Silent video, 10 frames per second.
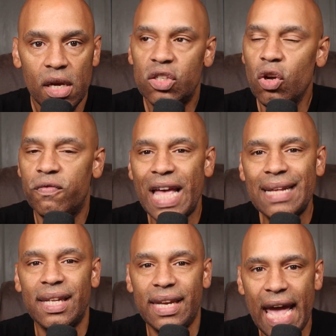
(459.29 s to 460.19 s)
So if
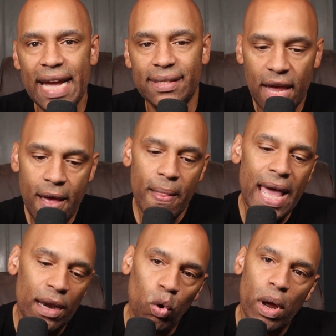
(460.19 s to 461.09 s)
that's the case,
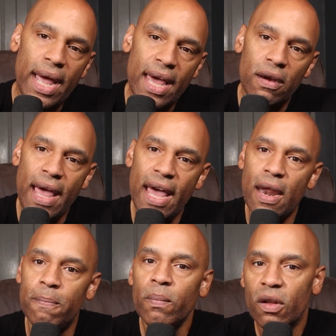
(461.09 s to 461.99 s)
and and
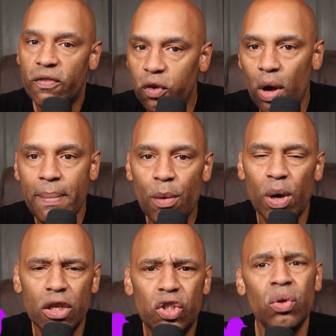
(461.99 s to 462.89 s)
and Floyd
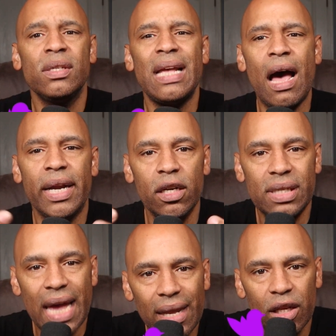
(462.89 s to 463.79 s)
Mayweather Junior is out here
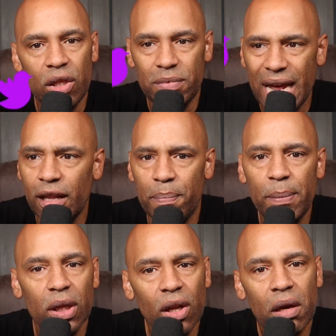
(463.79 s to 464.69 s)
telling telling
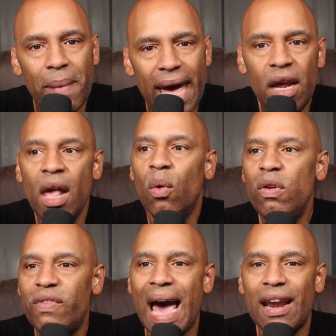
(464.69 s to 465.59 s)
people, look, man,
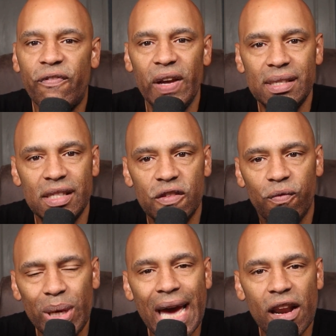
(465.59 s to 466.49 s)
we've got to fix this.
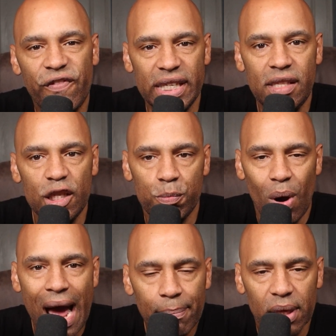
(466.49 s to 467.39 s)
We got to fix these
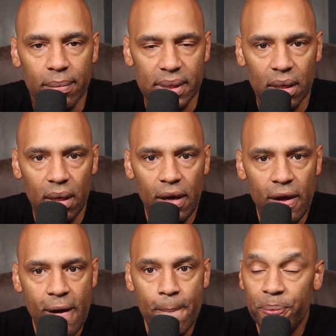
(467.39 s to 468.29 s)
problems.
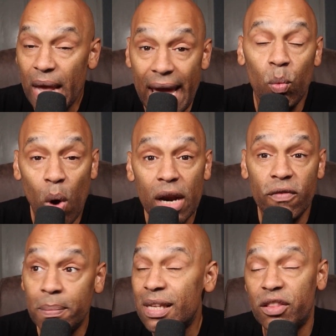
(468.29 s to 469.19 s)
And one of
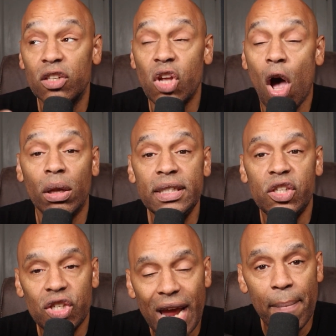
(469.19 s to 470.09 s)
them is that there's all
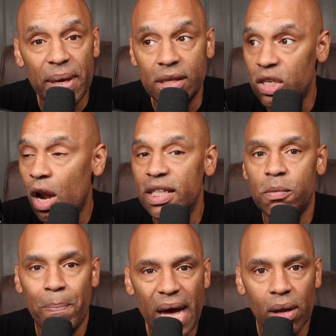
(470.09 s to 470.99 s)
these champions and all
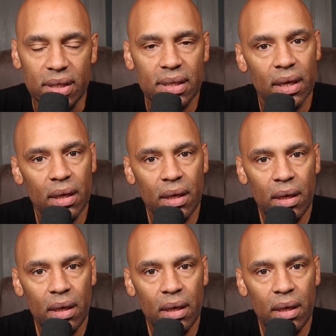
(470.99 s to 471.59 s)
these belts.